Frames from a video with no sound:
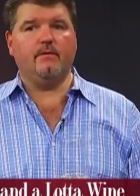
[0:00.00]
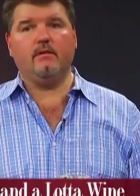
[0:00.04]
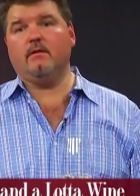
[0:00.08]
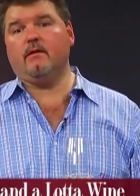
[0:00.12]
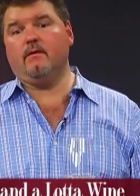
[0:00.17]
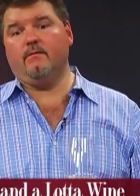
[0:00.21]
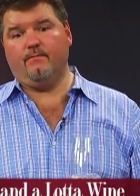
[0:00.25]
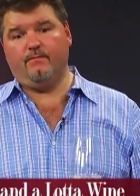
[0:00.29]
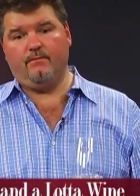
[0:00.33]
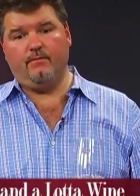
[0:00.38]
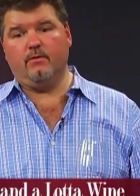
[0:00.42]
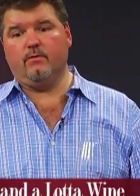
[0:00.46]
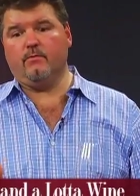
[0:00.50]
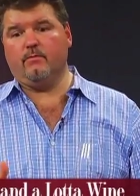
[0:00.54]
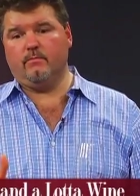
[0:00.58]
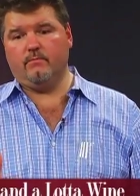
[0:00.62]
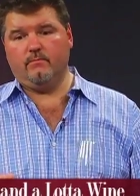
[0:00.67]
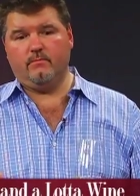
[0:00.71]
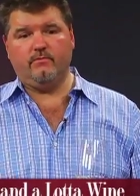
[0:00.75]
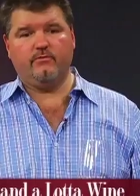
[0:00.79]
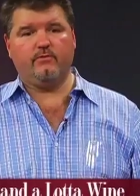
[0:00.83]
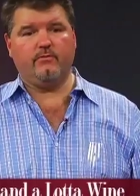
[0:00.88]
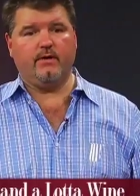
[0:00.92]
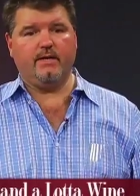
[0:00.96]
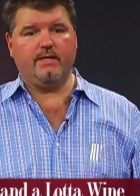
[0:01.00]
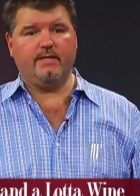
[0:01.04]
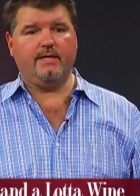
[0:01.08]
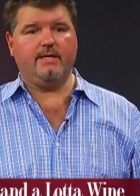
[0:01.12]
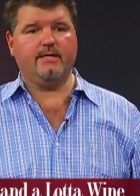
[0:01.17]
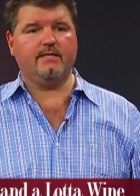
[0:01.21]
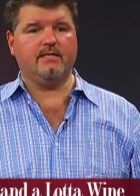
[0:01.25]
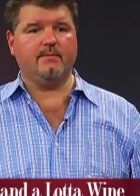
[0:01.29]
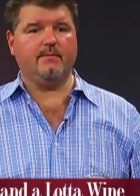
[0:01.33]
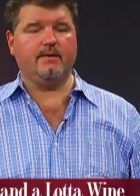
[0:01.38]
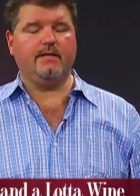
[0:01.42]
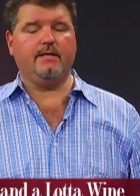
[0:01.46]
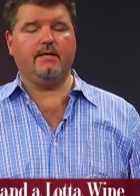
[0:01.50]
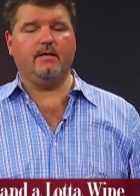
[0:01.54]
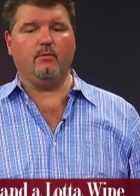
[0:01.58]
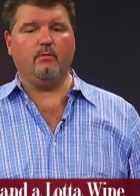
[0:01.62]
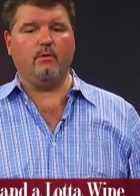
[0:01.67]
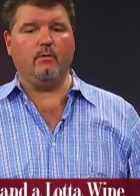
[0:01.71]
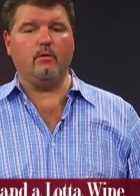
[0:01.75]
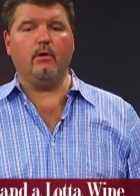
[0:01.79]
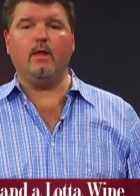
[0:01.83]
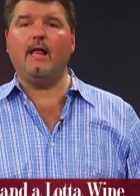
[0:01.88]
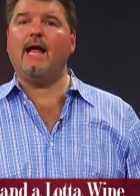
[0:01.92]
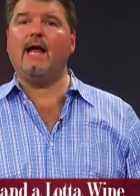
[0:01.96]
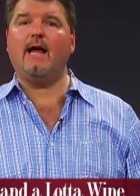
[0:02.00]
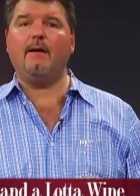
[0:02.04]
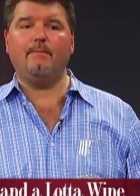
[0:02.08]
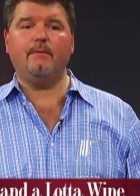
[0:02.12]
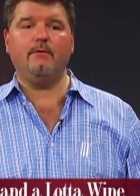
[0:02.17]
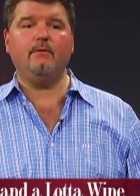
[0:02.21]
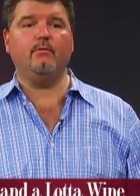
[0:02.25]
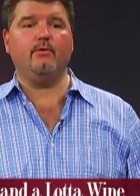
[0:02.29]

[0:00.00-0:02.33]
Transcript: if you're trying to get some idea what will happen